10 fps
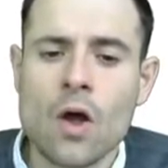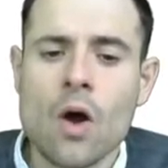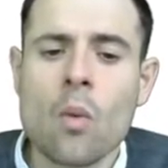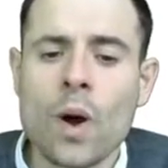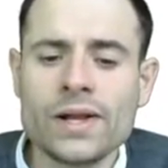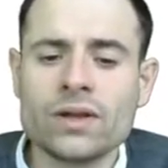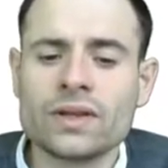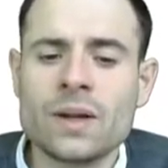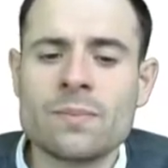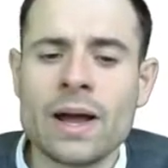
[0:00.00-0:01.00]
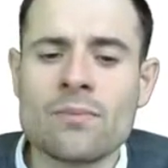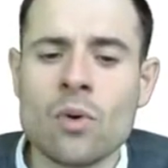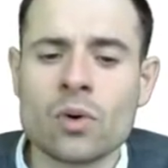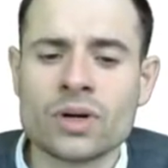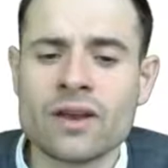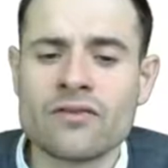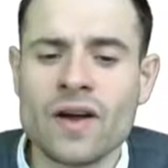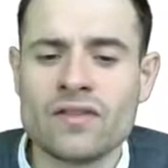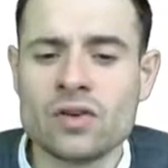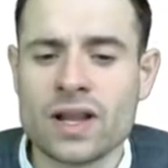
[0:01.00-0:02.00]
Why don't they buy more than
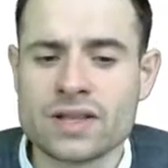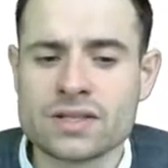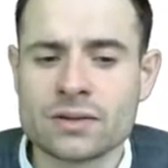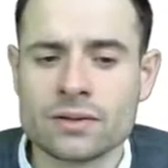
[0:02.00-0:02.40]
5 units?